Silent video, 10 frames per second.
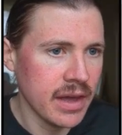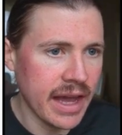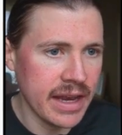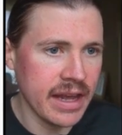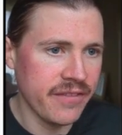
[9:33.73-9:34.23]

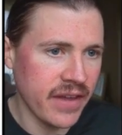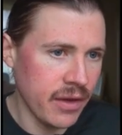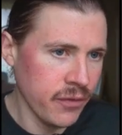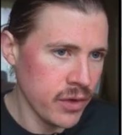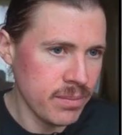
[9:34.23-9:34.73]
And now for
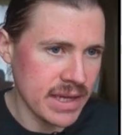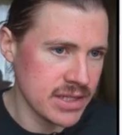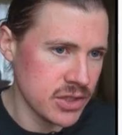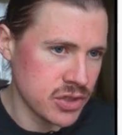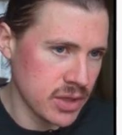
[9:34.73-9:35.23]
every
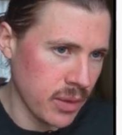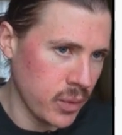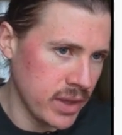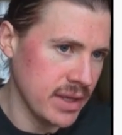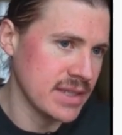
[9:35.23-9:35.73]
message that
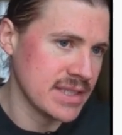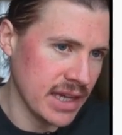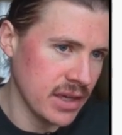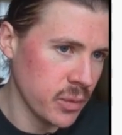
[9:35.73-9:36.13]
we send,